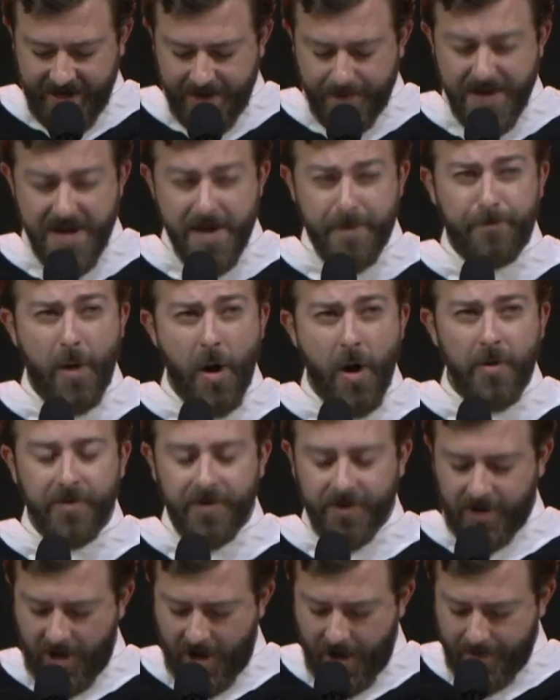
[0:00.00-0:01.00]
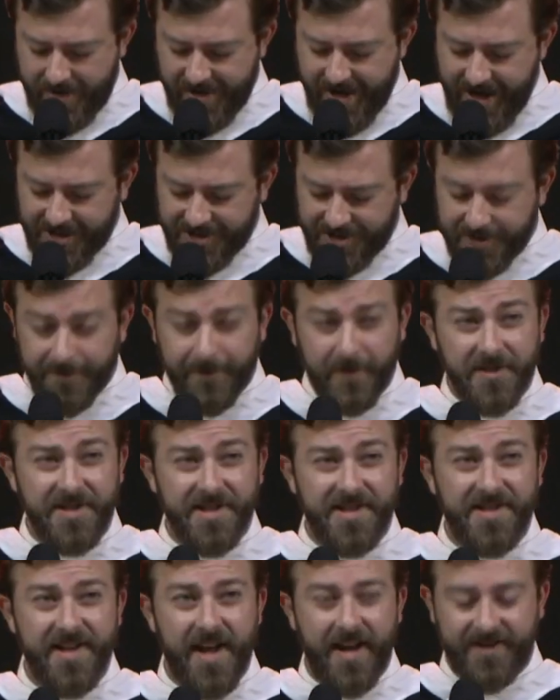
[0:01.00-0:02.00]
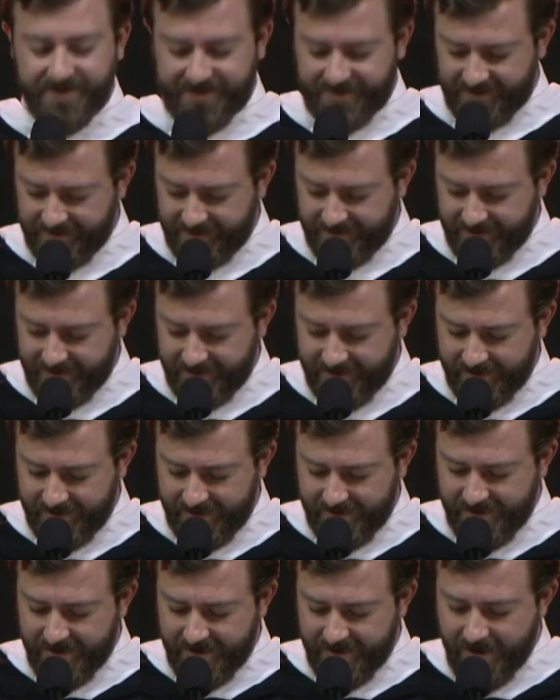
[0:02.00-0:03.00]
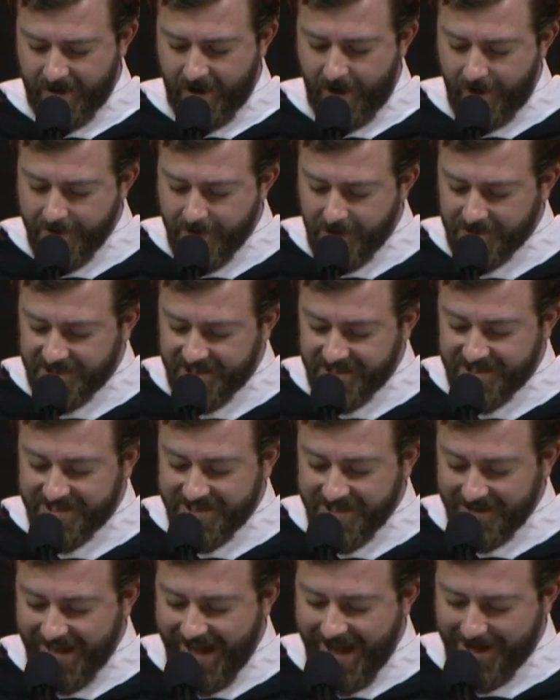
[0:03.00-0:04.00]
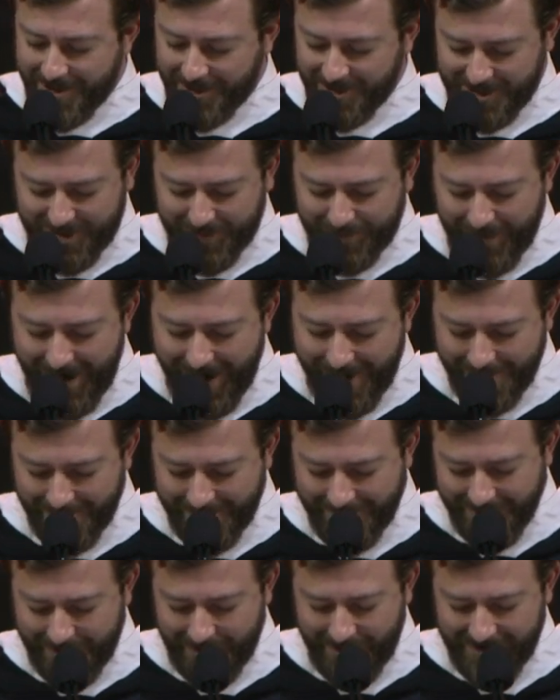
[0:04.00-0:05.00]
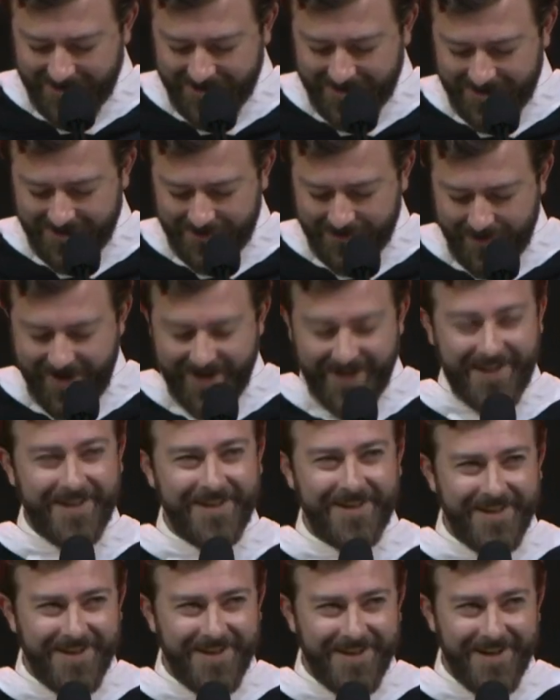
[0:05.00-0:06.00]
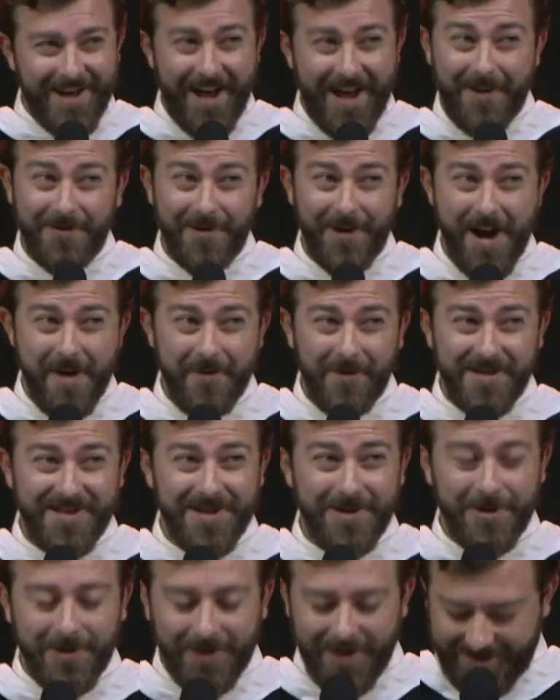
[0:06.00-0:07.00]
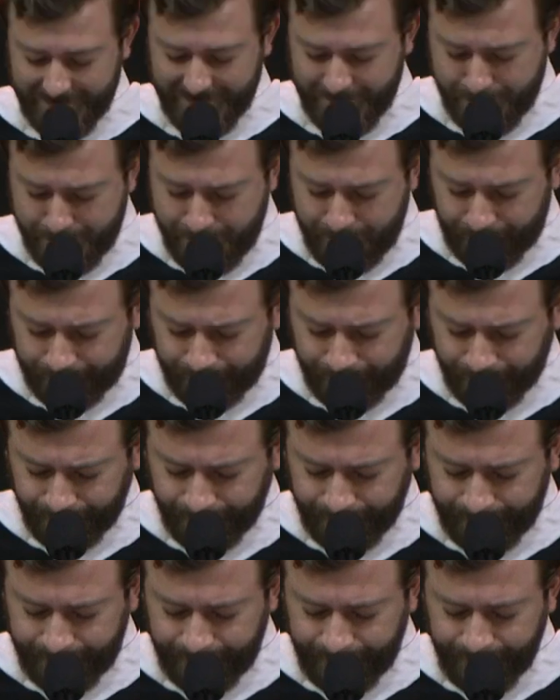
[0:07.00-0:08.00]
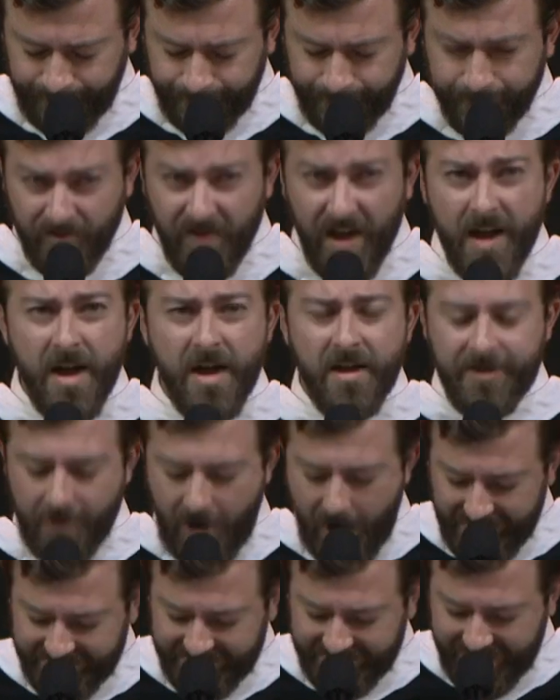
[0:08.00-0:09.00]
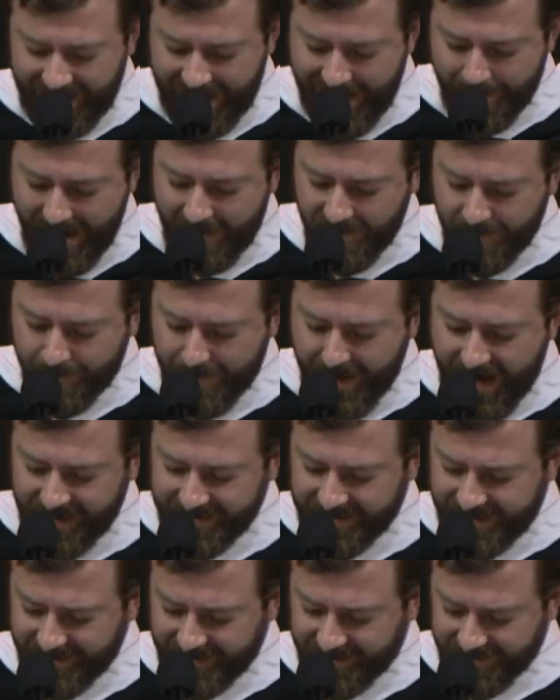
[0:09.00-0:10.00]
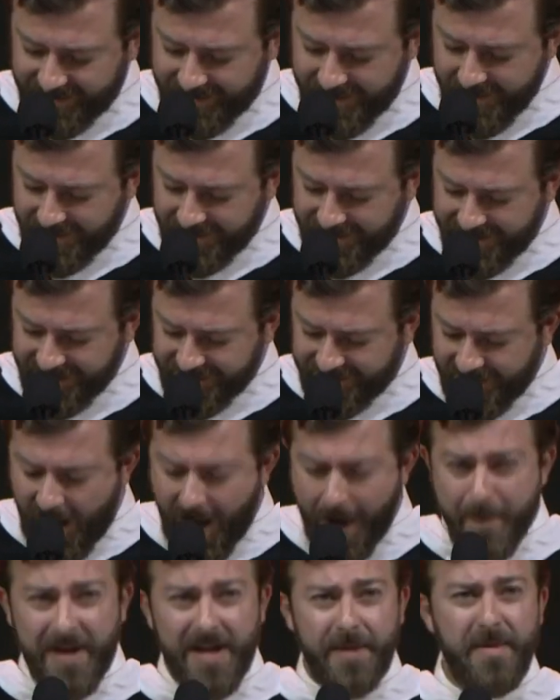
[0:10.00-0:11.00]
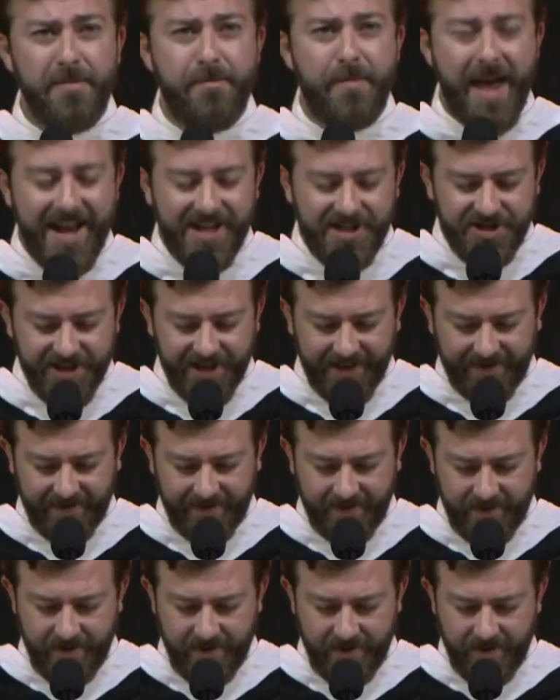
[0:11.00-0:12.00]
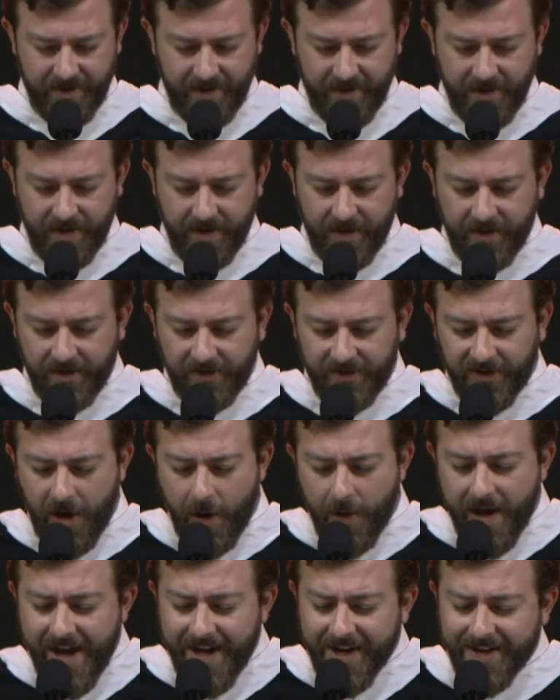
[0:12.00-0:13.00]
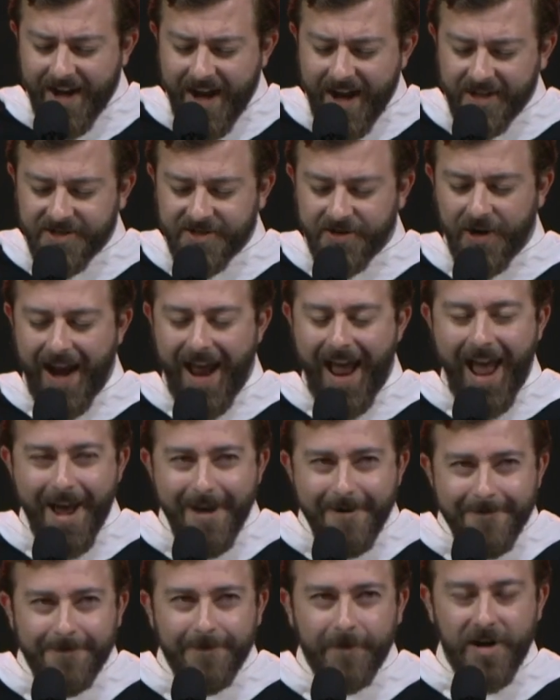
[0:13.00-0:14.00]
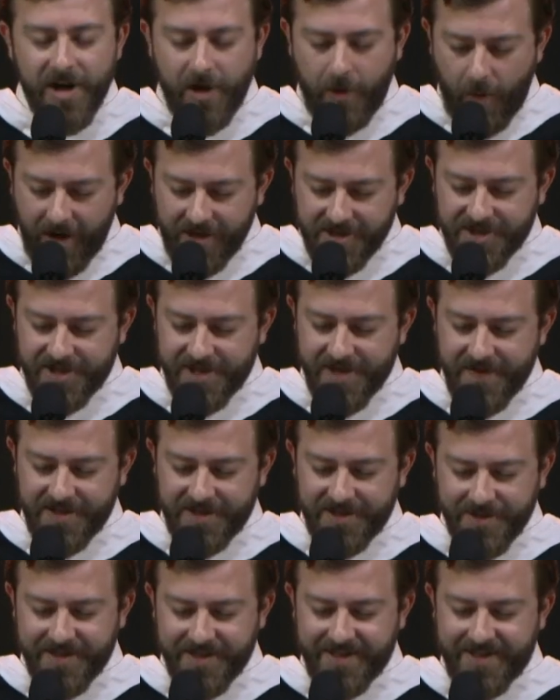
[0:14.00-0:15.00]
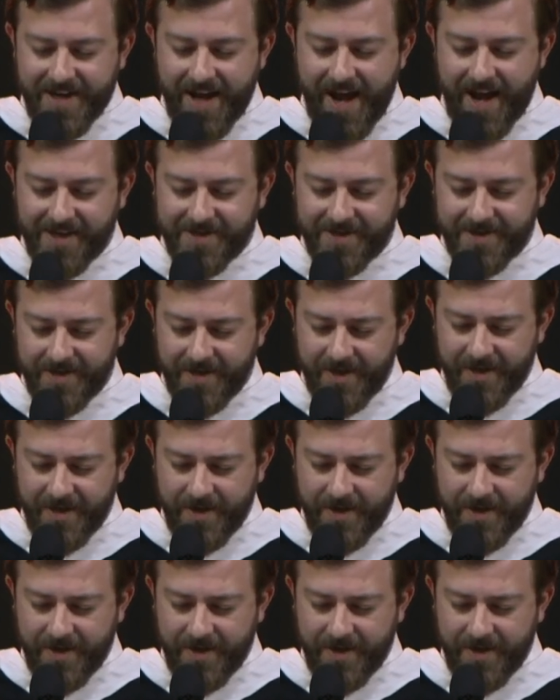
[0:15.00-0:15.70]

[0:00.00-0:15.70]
can be a potent combination for success. Although she still had her spiral and questions ready after every single lesson. Throughout my time having Paxton as a student, she's taught me to be patient, to go ahead and answer every question that students ask,